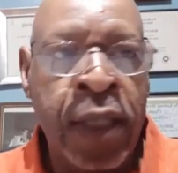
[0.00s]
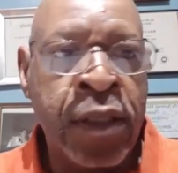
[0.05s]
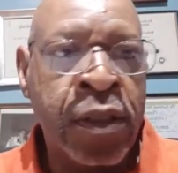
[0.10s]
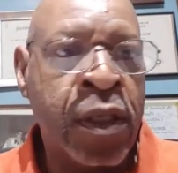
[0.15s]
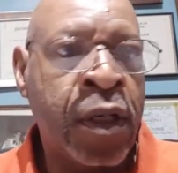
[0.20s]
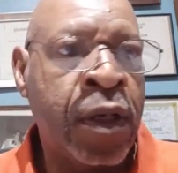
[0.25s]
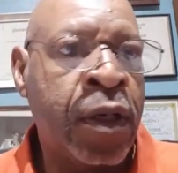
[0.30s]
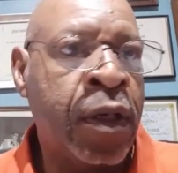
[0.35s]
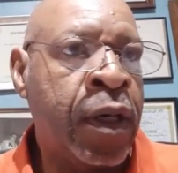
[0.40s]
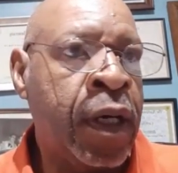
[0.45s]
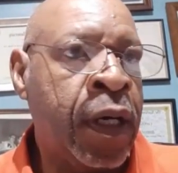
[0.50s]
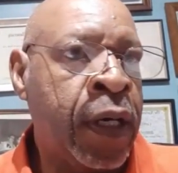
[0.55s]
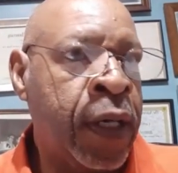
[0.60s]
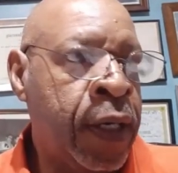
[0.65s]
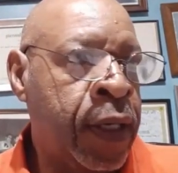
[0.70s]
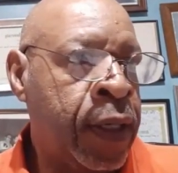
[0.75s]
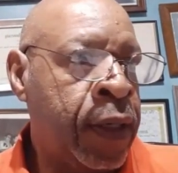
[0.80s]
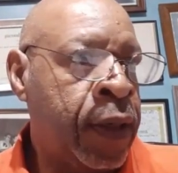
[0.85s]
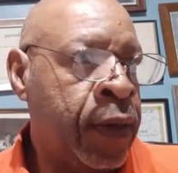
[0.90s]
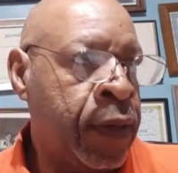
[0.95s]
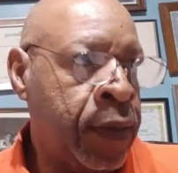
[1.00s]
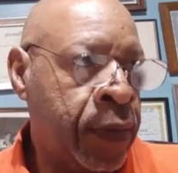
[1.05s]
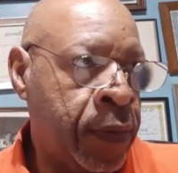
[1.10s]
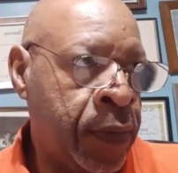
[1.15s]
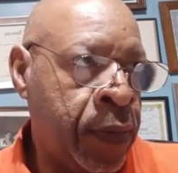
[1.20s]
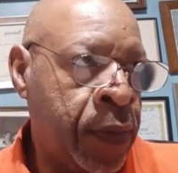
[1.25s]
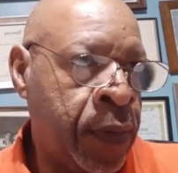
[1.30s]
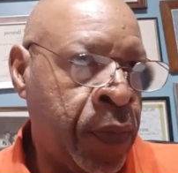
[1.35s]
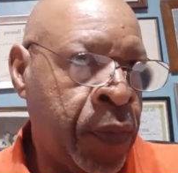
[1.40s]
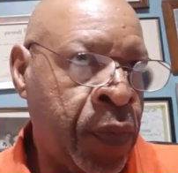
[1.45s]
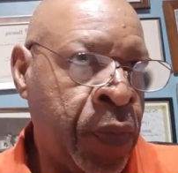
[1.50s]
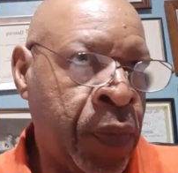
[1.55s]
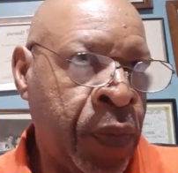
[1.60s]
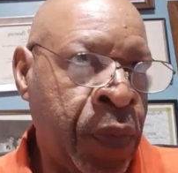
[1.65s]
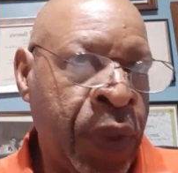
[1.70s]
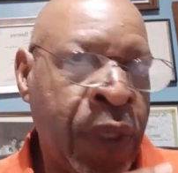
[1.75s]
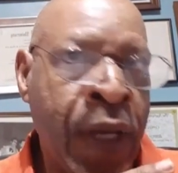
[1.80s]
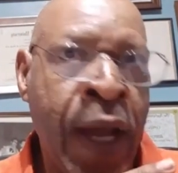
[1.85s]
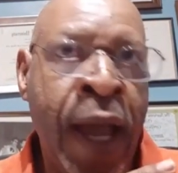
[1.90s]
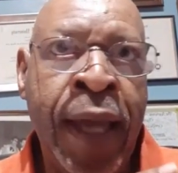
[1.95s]
So
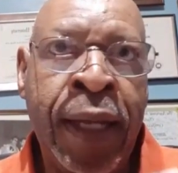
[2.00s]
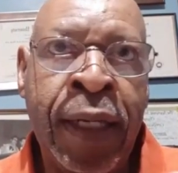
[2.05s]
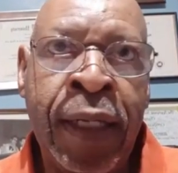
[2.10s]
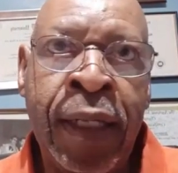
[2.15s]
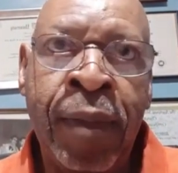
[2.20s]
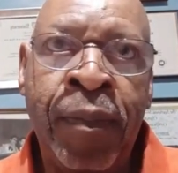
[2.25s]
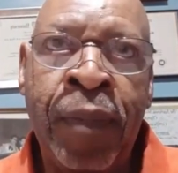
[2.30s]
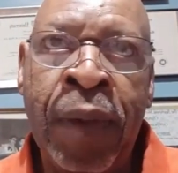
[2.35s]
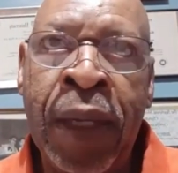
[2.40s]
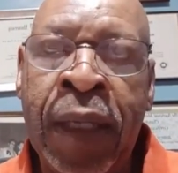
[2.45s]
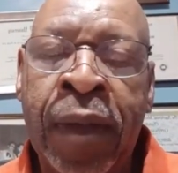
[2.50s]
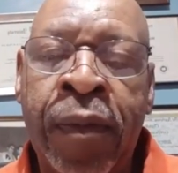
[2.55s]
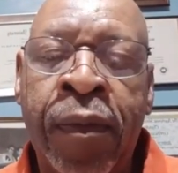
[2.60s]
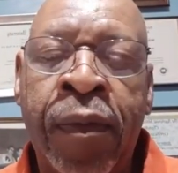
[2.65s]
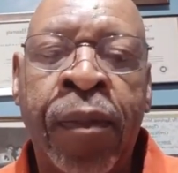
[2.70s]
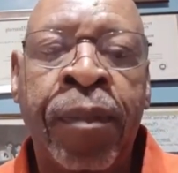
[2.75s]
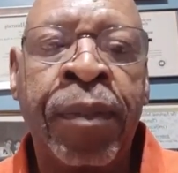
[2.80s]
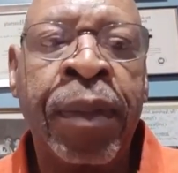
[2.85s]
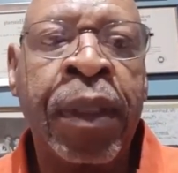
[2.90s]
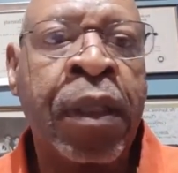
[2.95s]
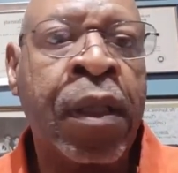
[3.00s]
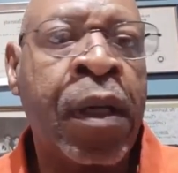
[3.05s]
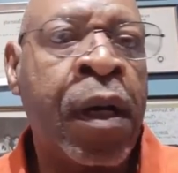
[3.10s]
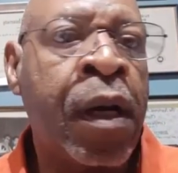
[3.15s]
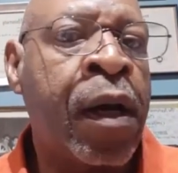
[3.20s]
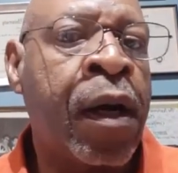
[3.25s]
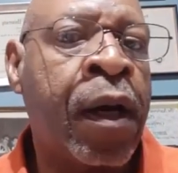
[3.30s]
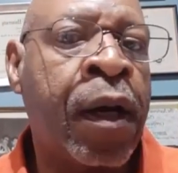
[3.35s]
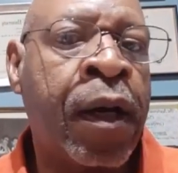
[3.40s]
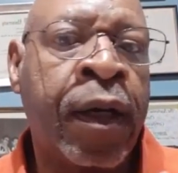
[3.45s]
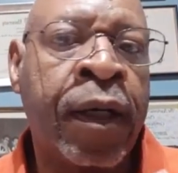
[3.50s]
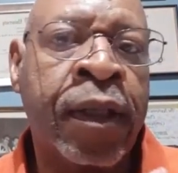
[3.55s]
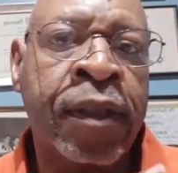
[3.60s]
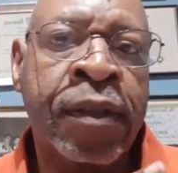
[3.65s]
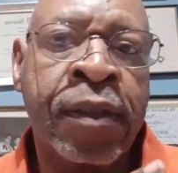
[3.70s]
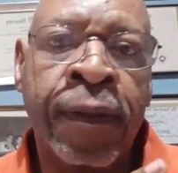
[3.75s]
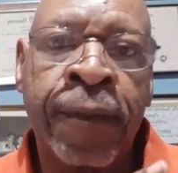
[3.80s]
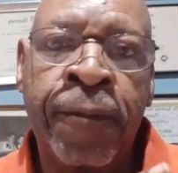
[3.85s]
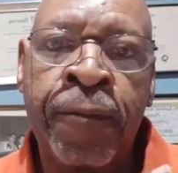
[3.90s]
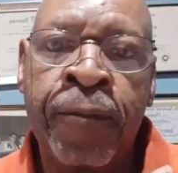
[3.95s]
how did he pick?
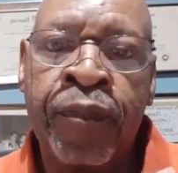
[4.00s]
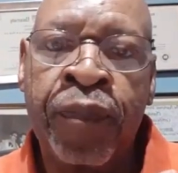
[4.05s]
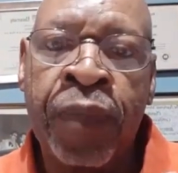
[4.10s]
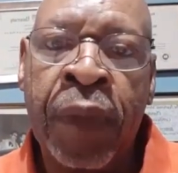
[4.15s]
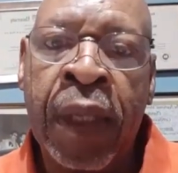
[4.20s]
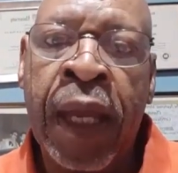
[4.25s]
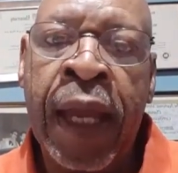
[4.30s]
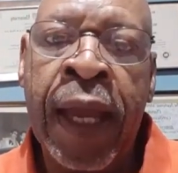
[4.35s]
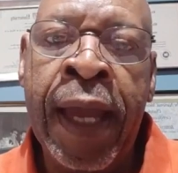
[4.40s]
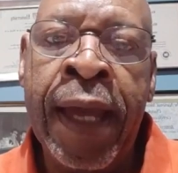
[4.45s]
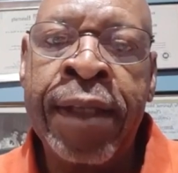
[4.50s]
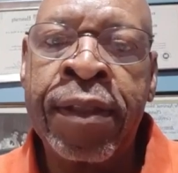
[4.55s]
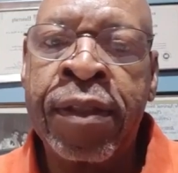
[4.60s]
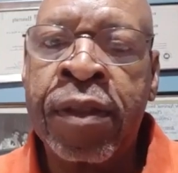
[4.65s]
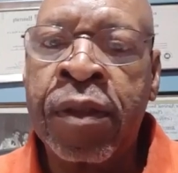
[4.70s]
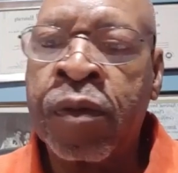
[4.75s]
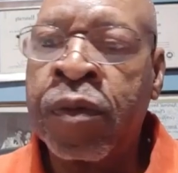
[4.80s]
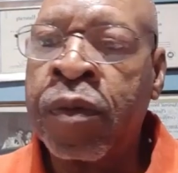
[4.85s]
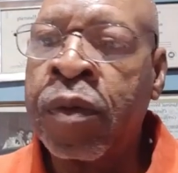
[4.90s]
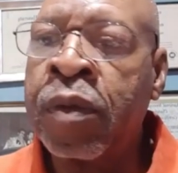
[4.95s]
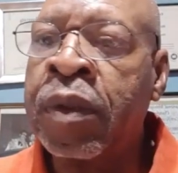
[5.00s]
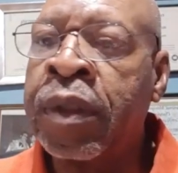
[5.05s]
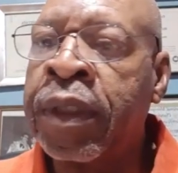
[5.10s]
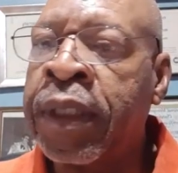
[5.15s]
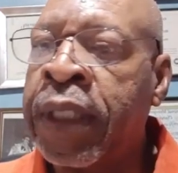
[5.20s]
Because as the ruler,